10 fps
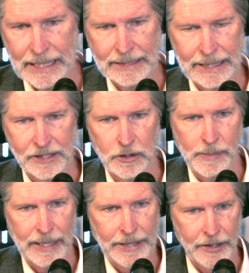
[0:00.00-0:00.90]
intentional
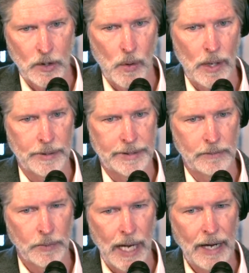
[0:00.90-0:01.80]
by air quality?
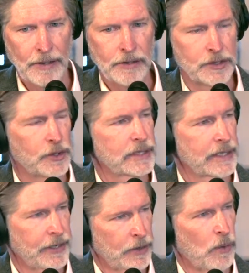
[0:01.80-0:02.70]
How do you address
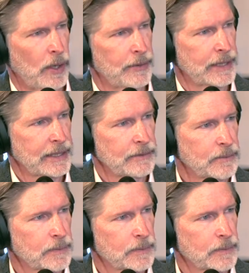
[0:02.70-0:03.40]
air quality?